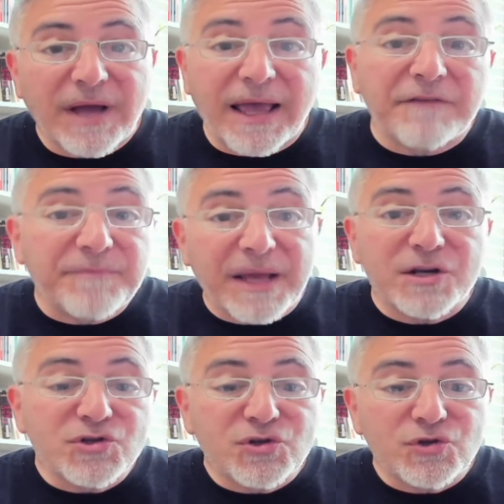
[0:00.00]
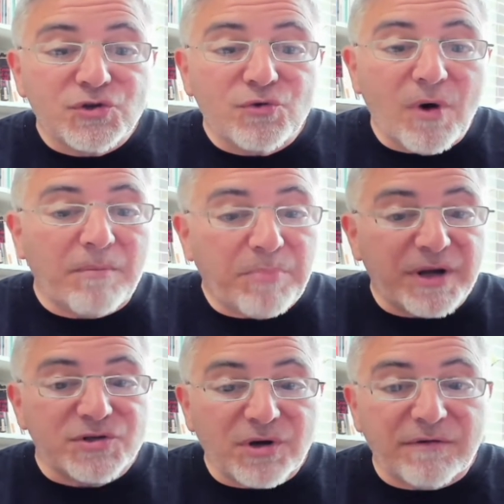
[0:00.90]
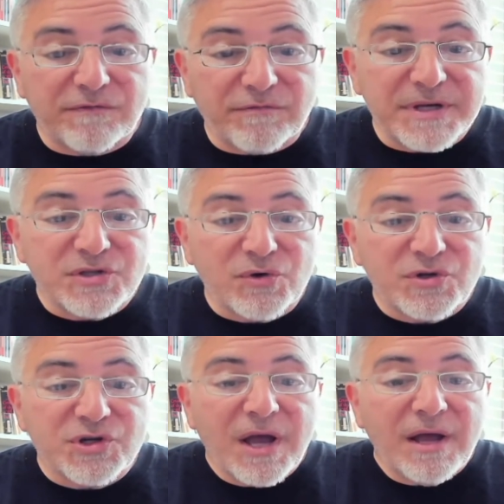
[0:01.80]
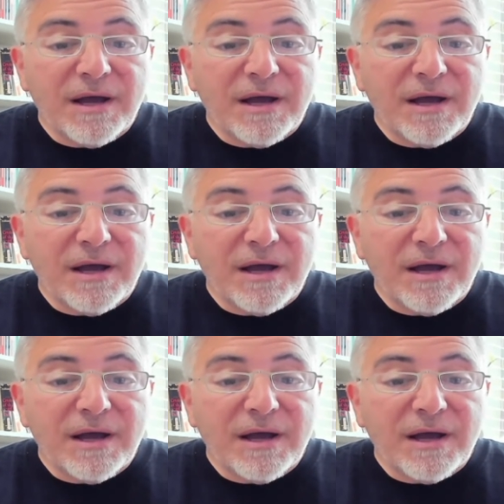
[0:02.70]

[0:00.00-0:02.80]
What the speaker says: I have managed to do a bunch of research,